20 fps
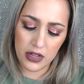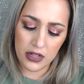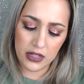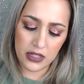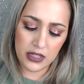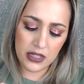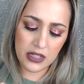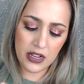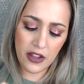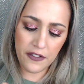
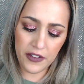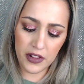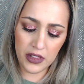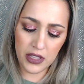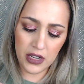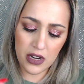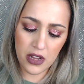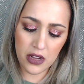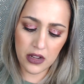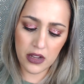It's definitely
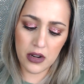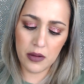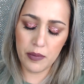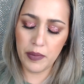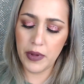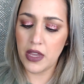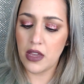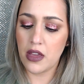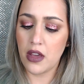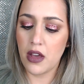not going to
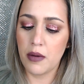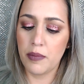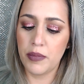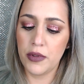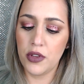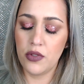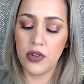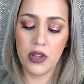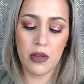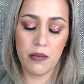pick up.
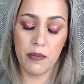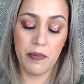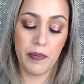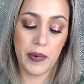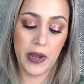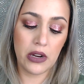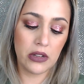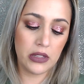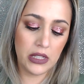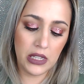You can
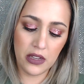barely